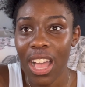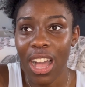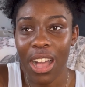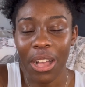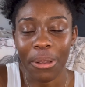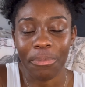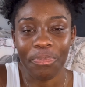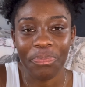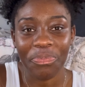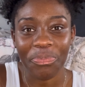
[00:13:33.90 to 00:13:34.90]

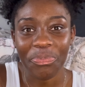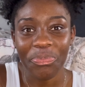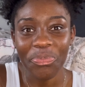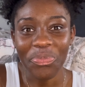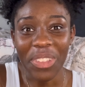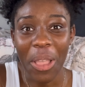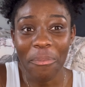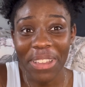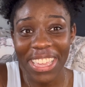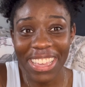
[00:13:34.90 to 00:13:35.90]
Um,
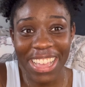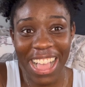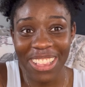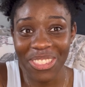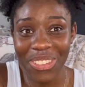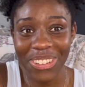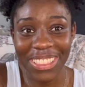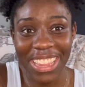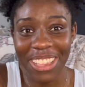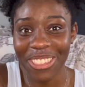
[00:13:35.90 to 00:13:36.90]
but yeah, guys, so
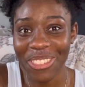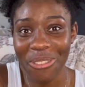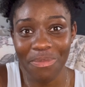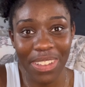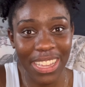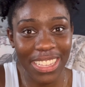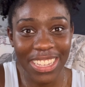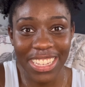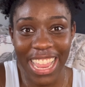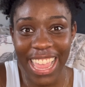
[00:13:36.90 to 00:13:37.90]
thanks so much.